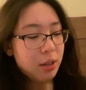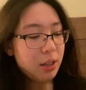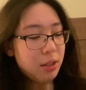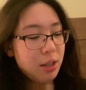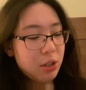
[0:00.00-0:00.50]

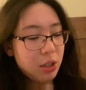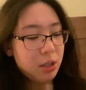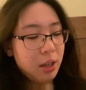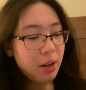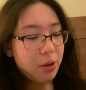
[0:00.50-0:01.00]
Is it
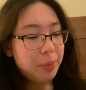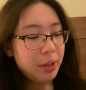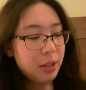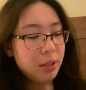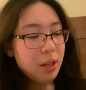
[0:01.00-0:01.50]
Jetstar
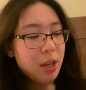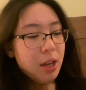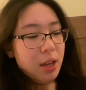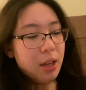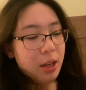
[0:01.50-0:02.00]
Aeroplane?
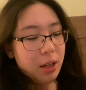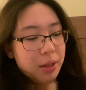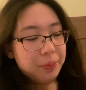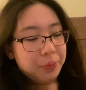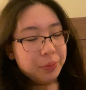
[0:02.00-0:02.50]

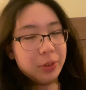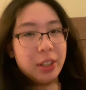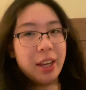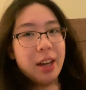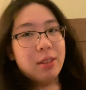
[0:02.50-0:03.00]
Uh-huh.
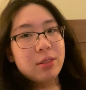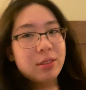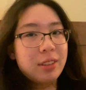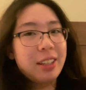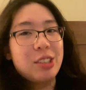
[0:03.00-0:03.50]
Yeah, it was
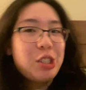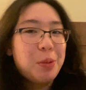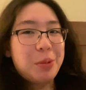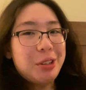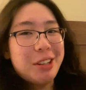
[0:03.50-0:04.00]
like
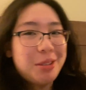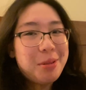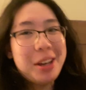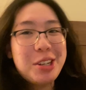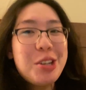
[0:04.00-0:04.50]
cheaper, that's
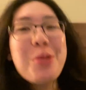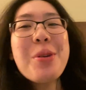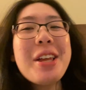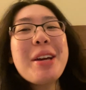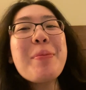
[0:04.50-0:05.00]
why. You know, we're
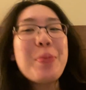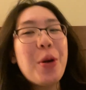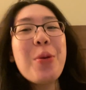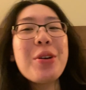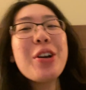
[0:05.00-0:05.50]
like
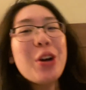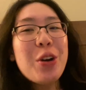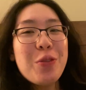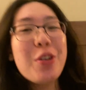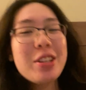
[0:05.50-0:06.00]
broke
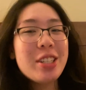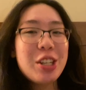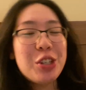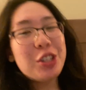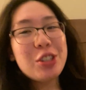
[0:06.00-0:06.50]
first year
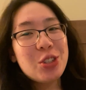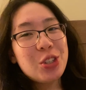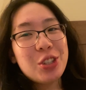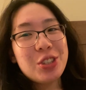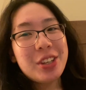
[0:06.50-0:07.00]
uni
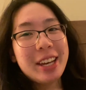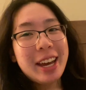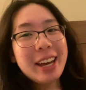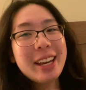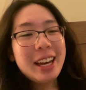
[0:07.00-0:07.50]
students, okay?